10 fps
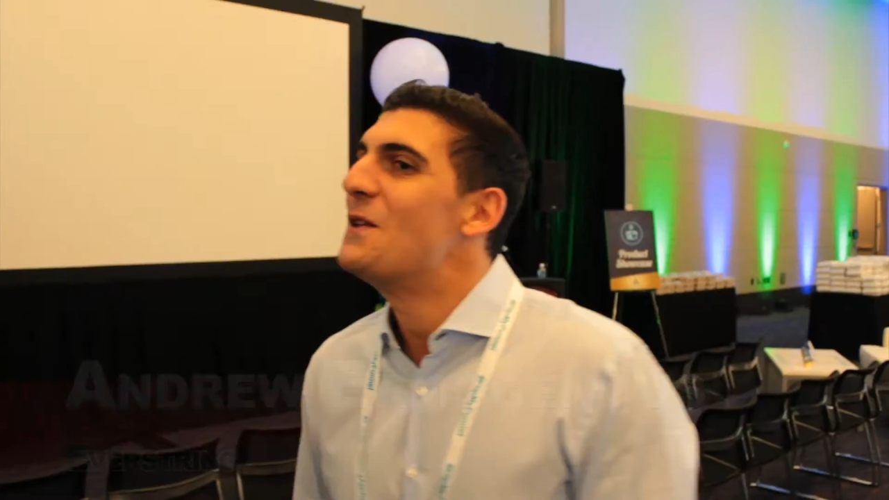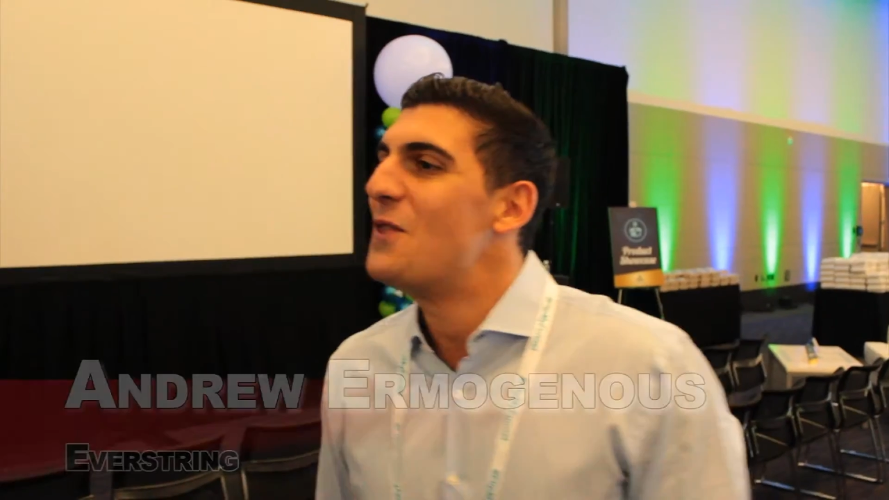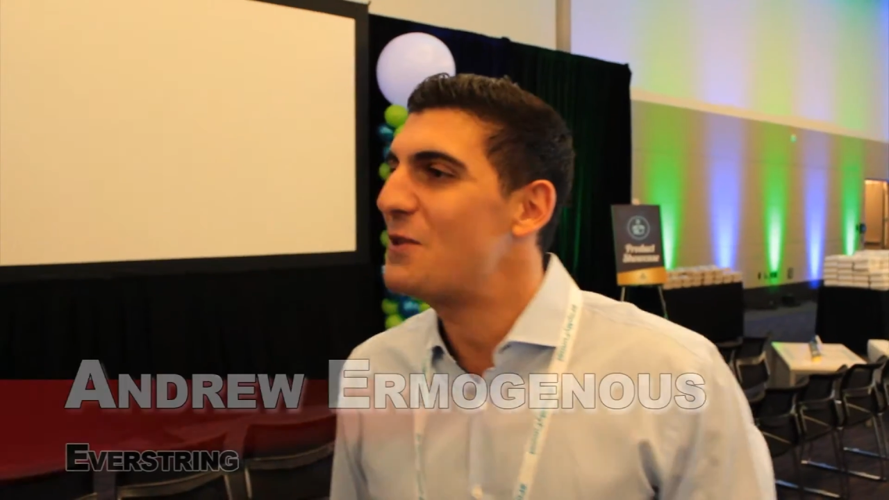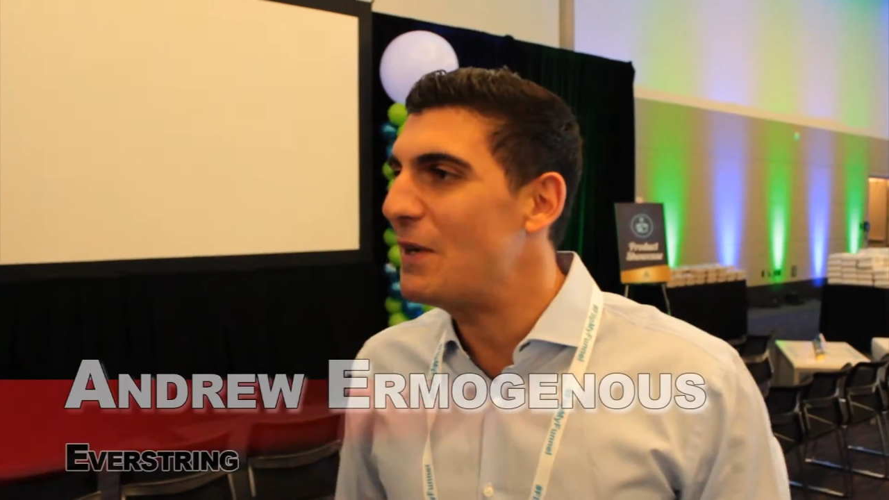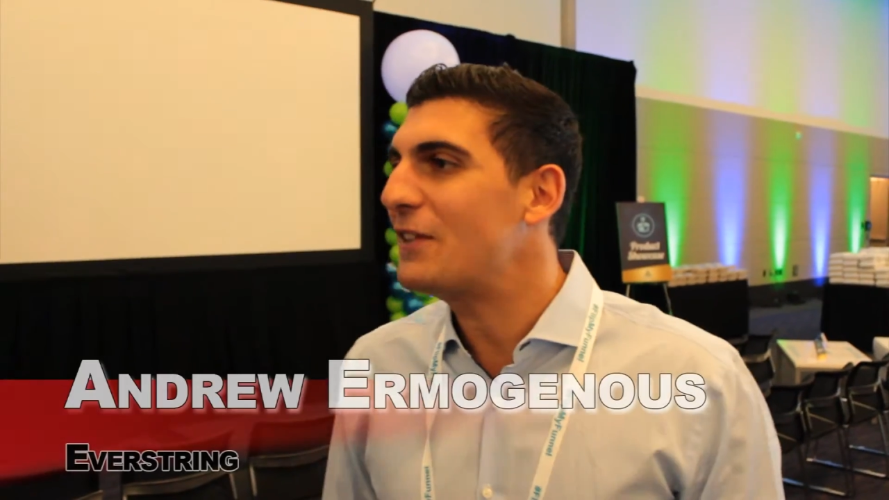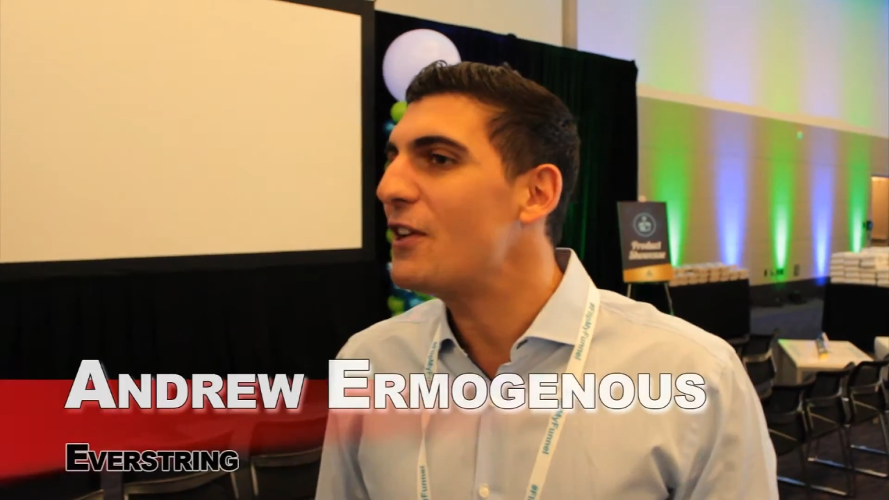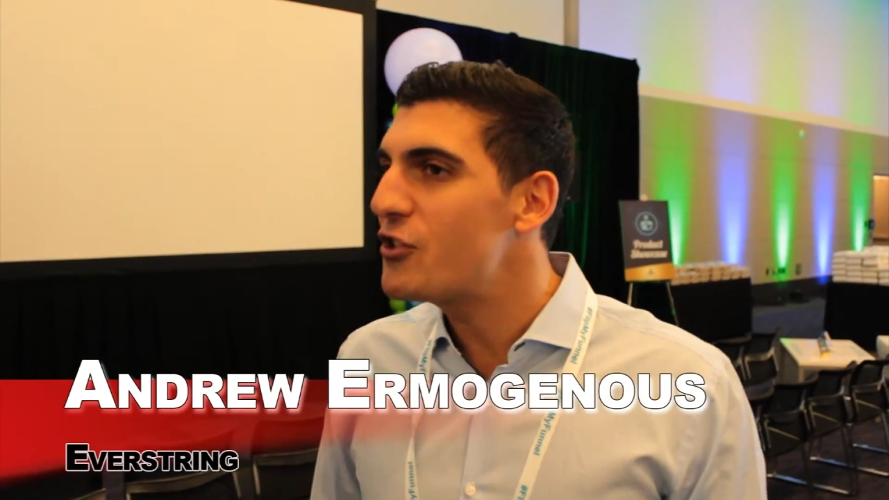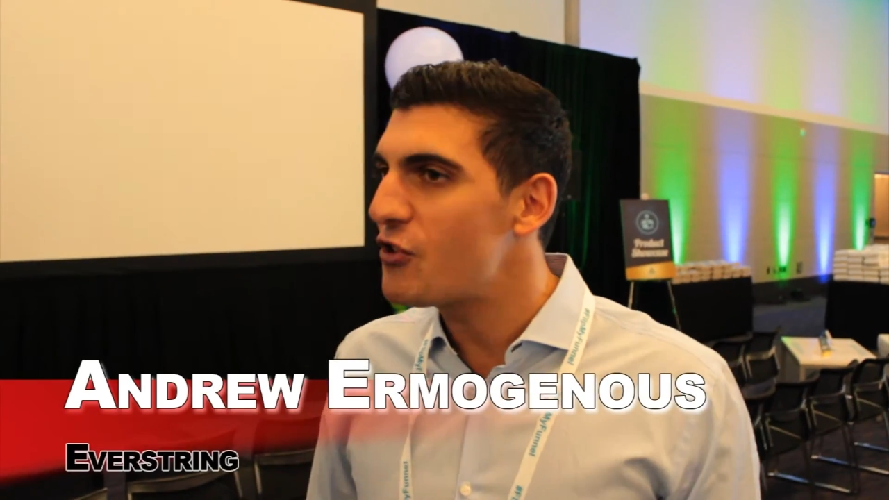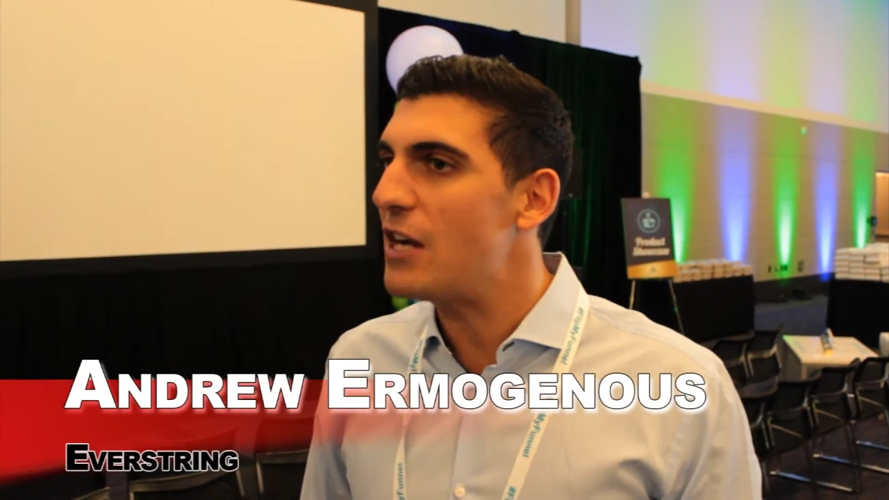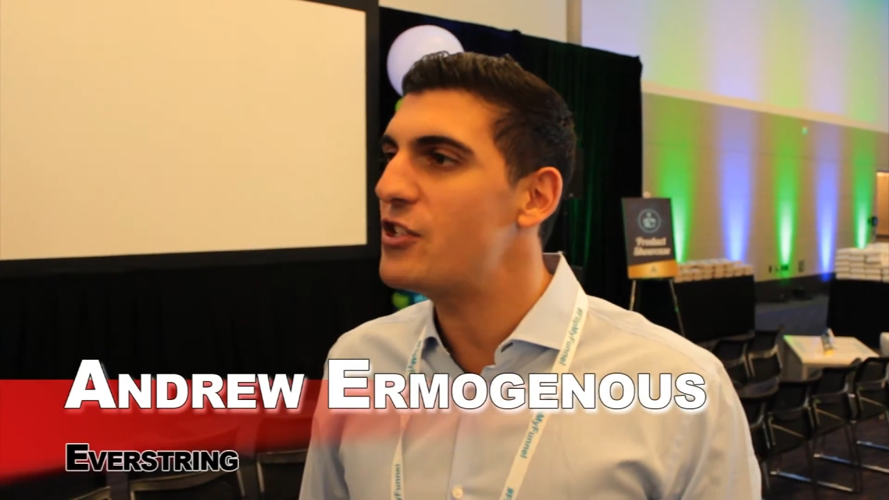There's been a ton of
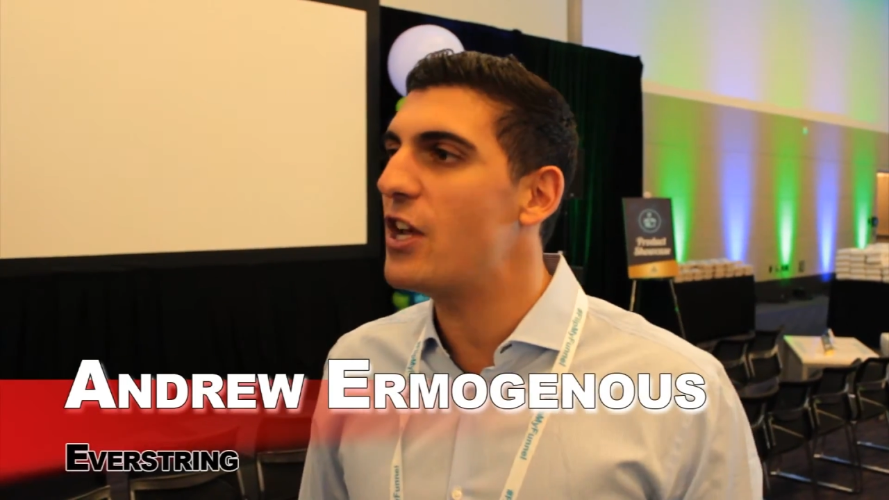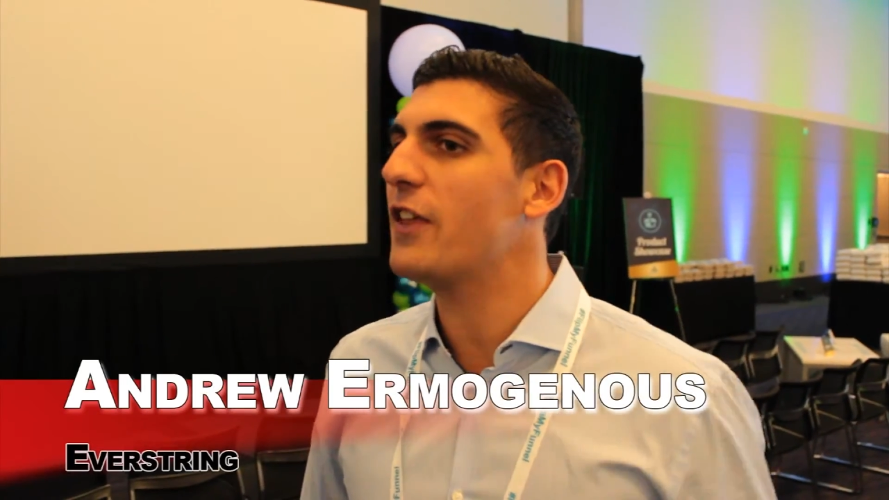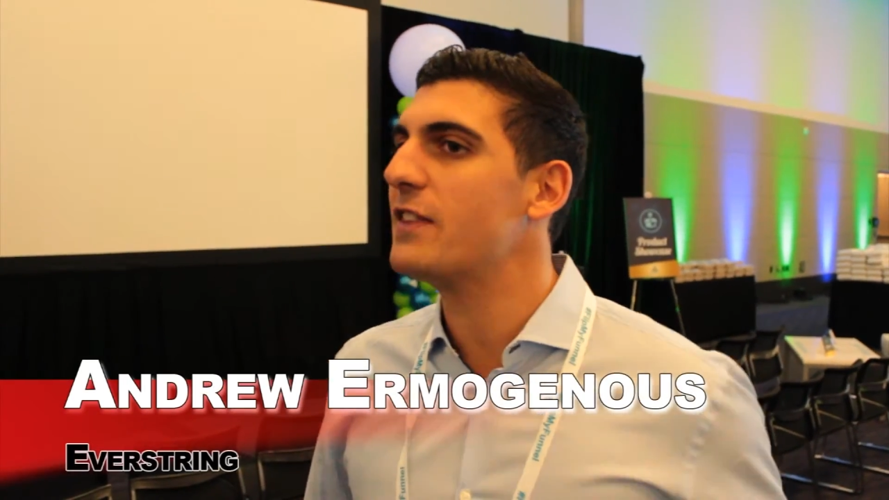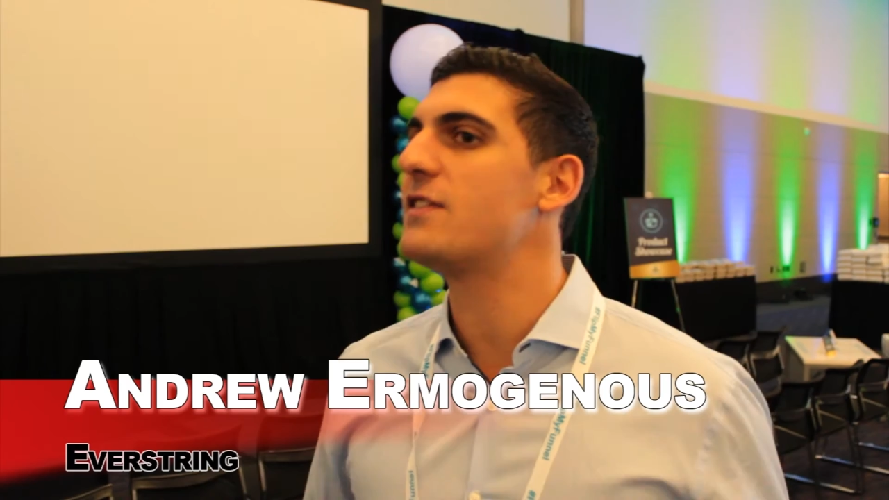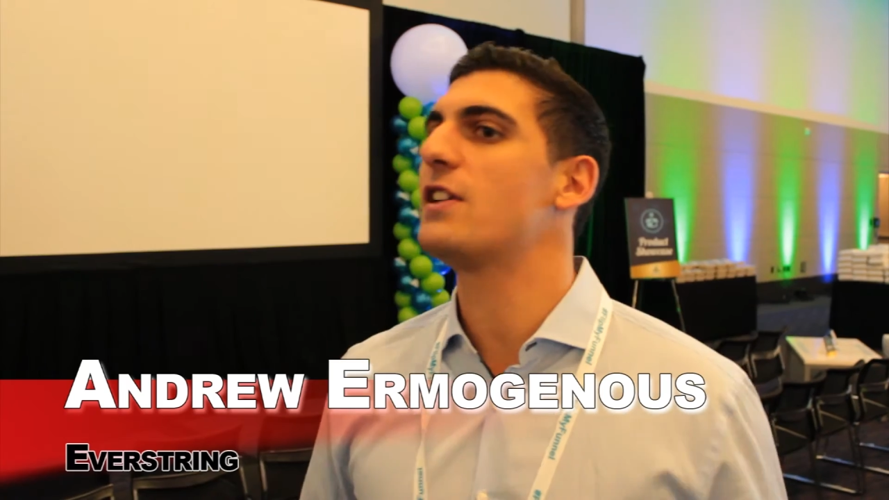strategy. I think this